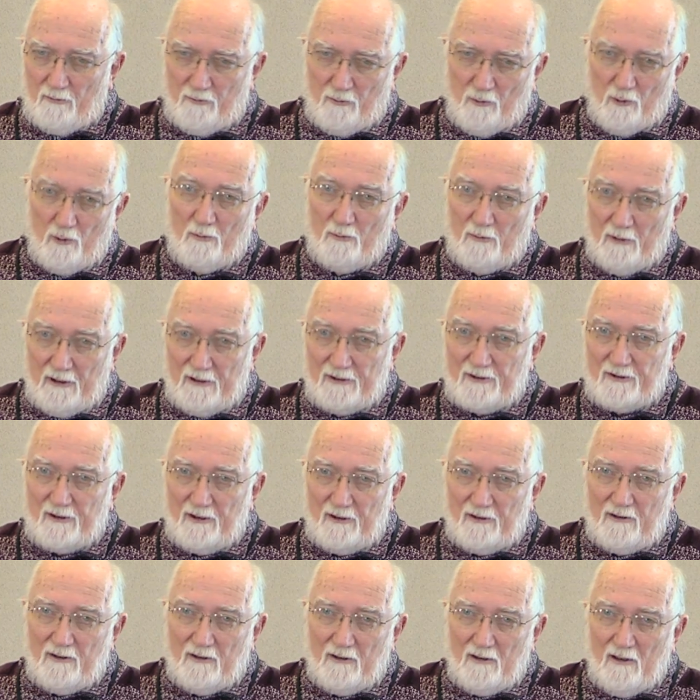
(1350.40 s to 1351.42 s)
room
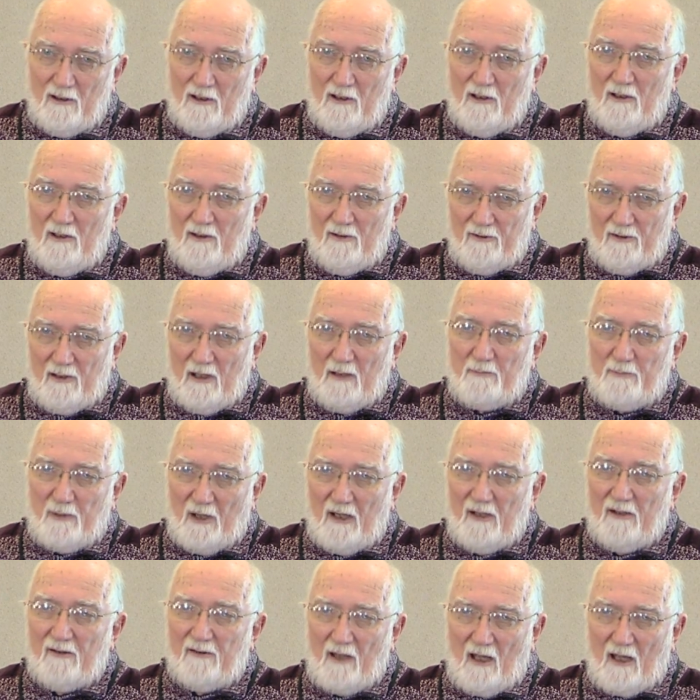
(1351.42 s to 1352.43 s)
listed. They
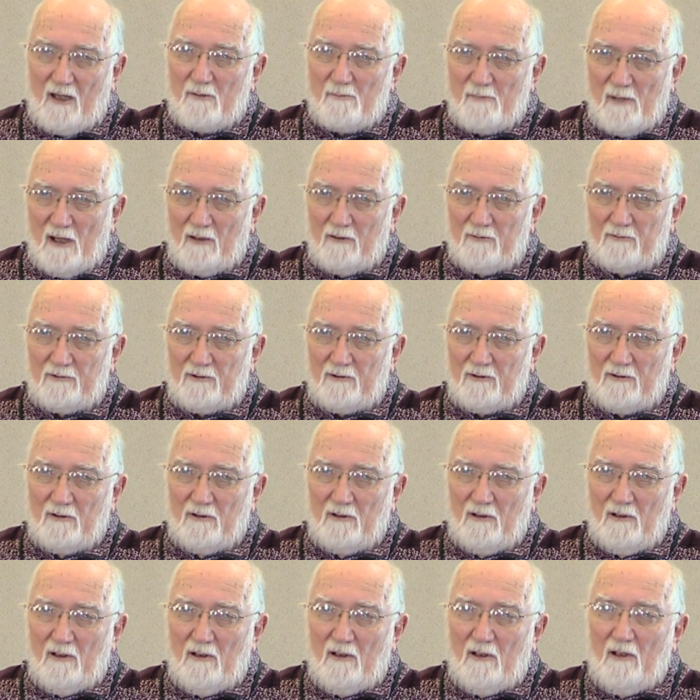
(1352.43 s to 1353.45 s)
pay that amount,
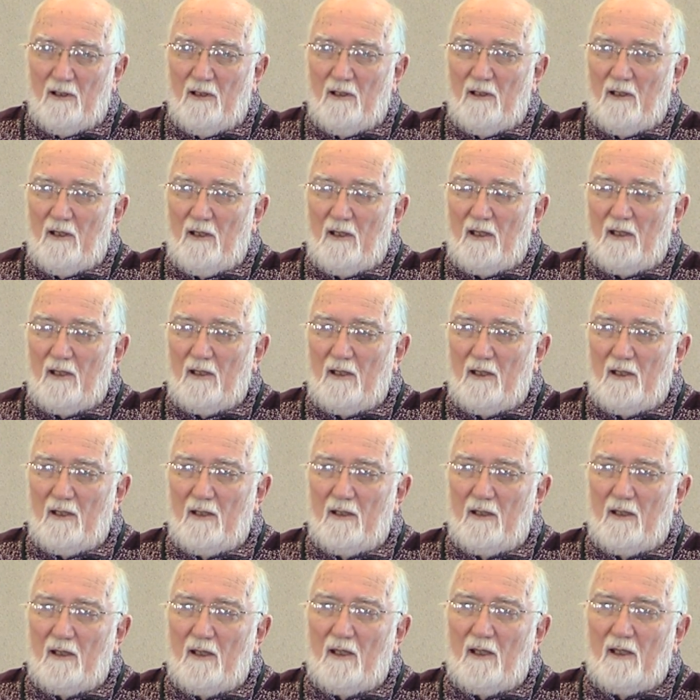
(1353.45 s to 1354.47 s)

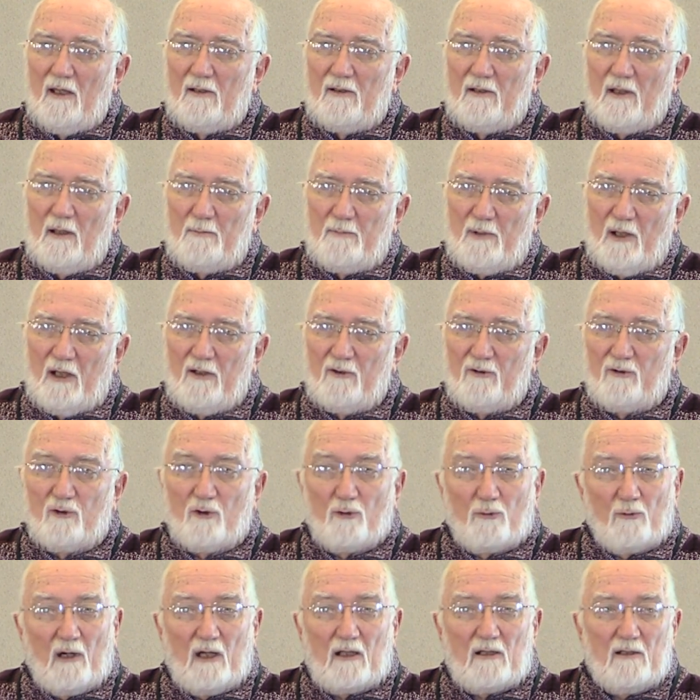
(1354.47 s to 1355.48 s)
and they pay it
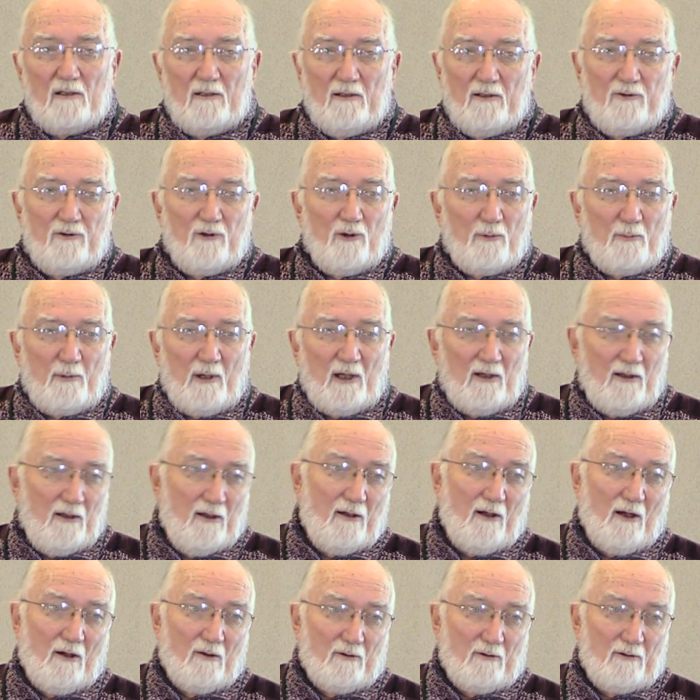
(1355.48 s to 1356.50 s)
directly into your bank
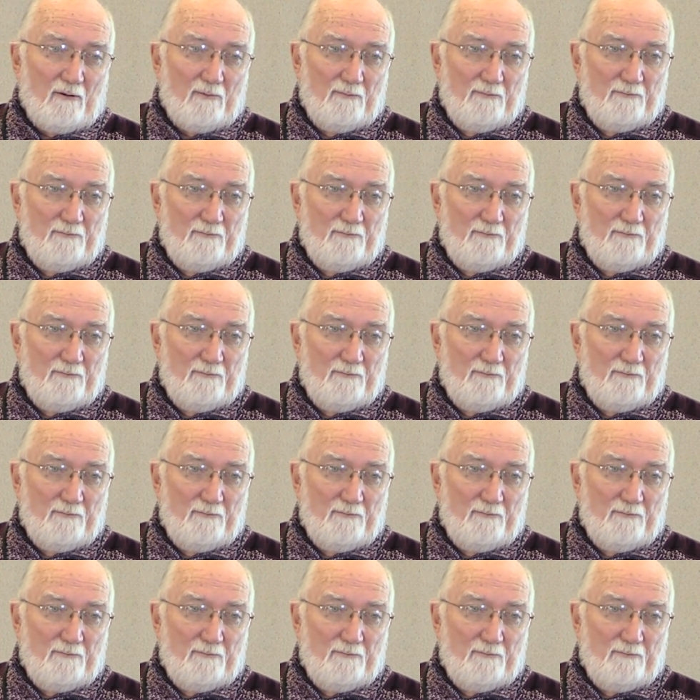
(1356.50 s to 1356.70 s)
account.